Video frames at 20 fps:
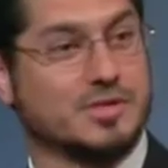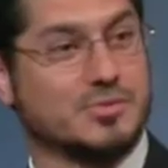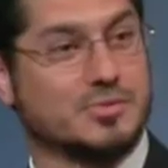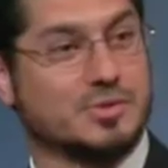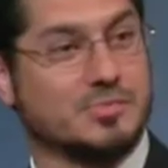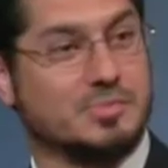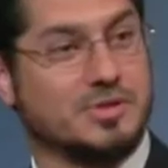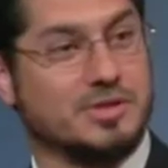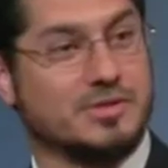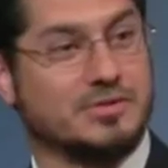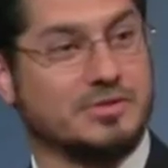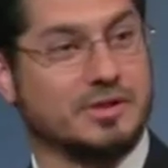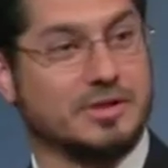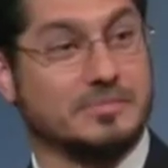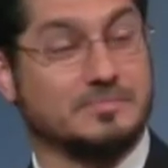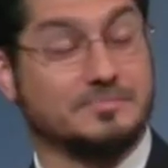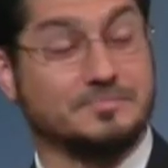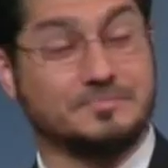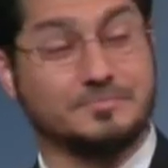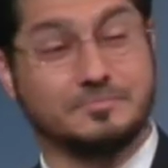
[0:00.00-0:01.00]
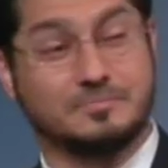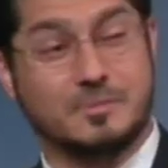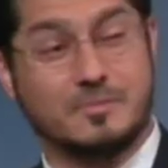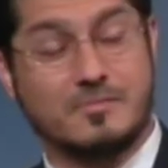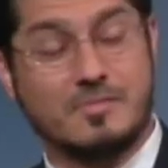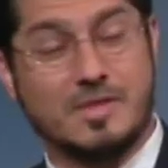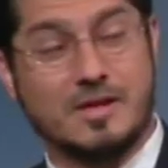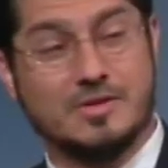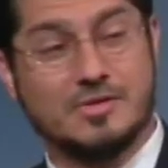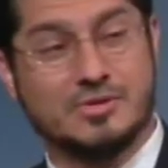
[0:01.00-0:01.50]
as we speak today.
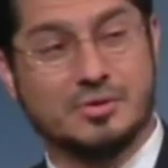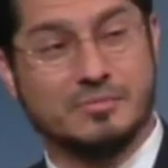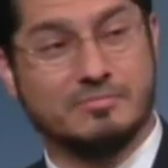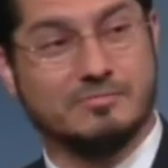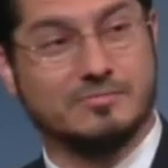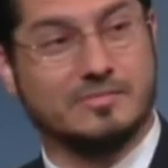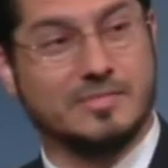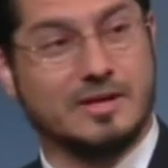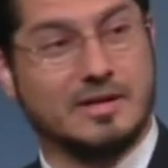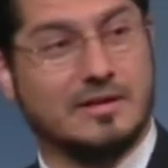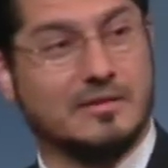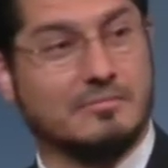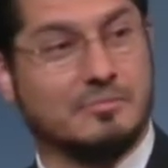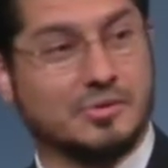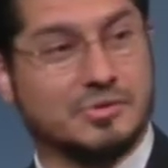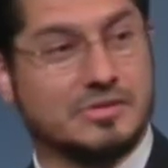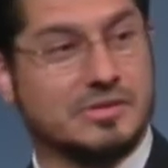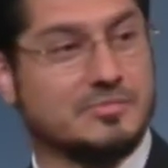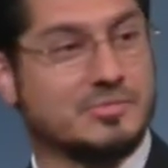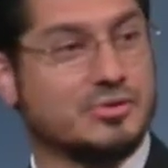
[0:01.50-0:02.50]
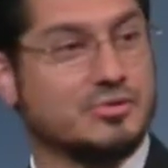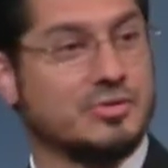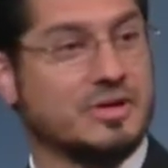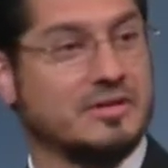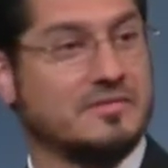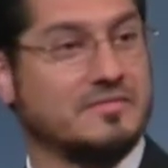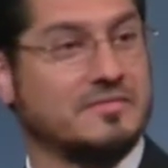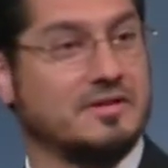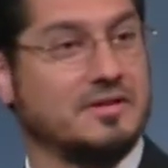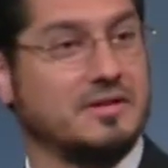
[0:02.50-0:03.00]
So Muslims do
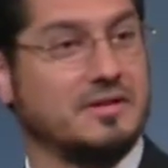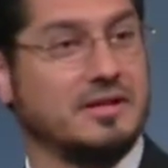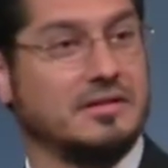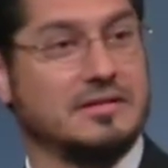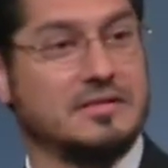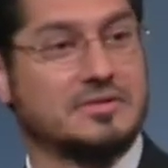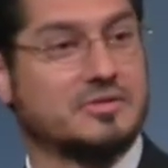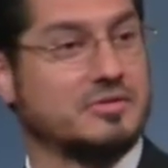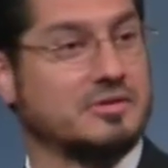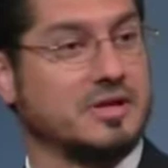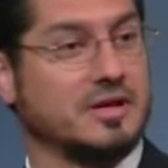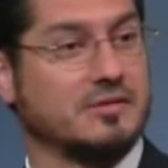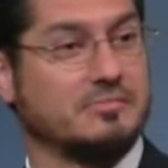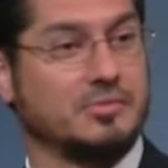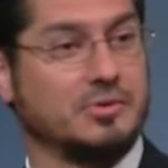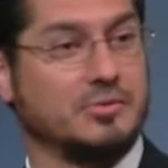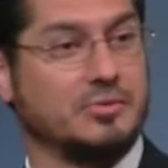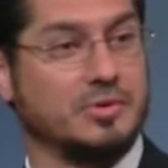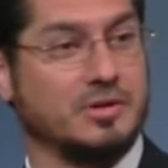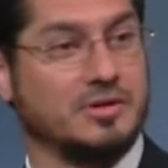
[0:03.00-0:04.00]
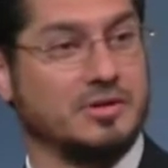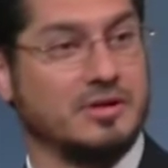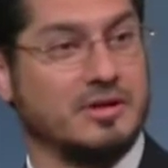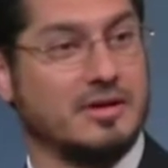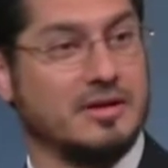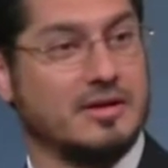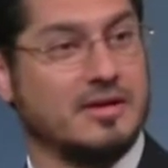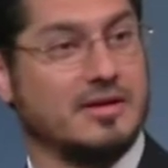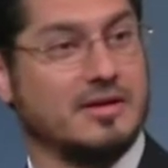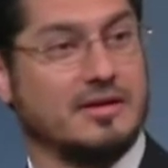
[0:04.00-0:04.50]
not feel a disconnect between
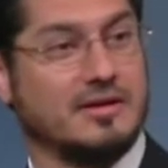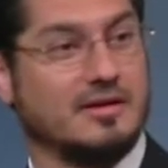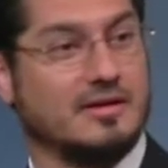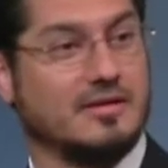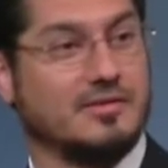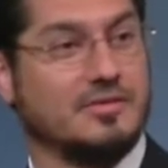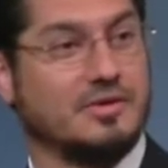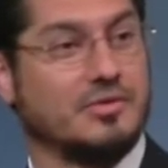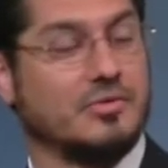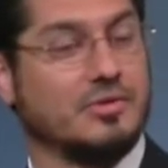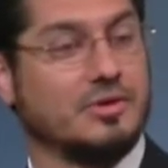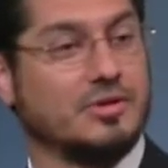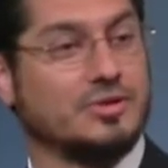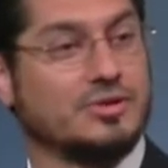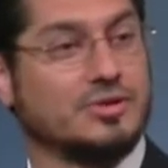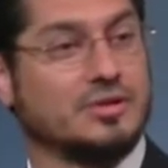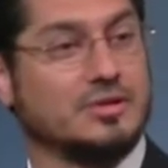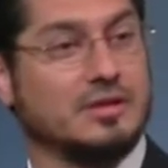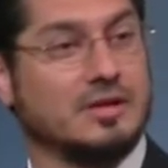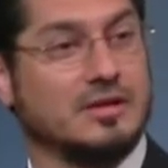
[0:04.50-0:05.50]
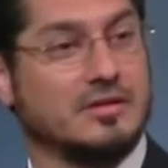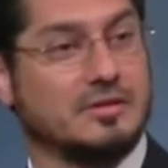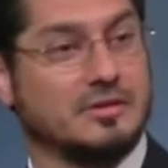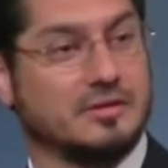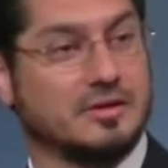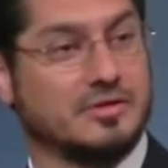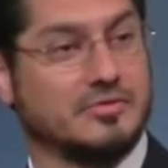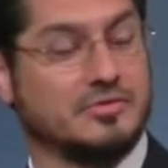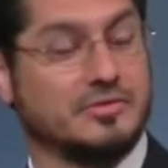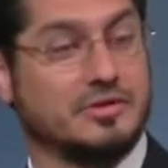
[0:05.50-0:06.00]
their religion and their
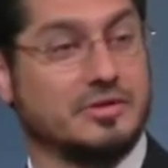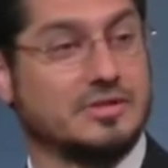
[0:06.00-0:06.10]
country.